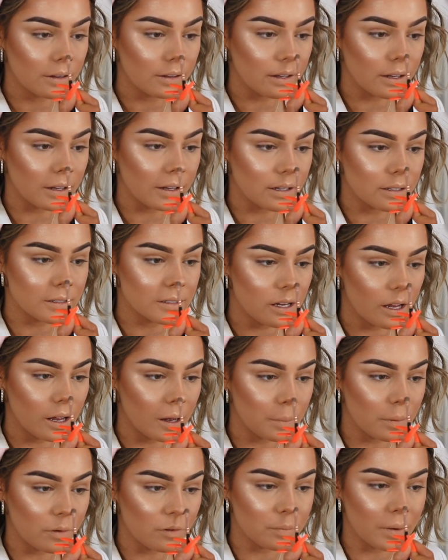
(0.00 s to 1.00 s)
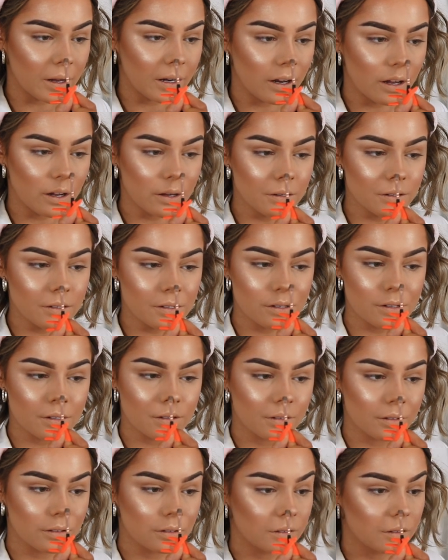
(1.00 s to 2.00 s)
the tip of my nose
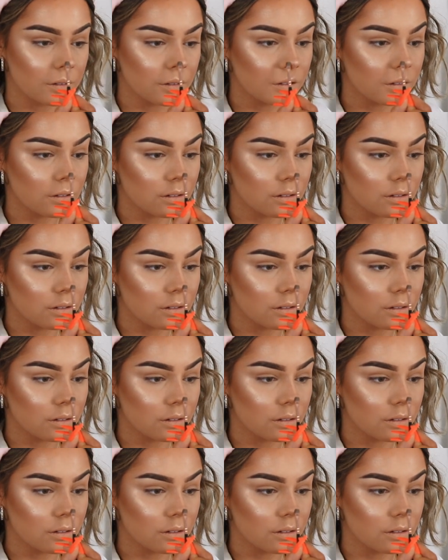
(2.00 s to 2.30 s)
and a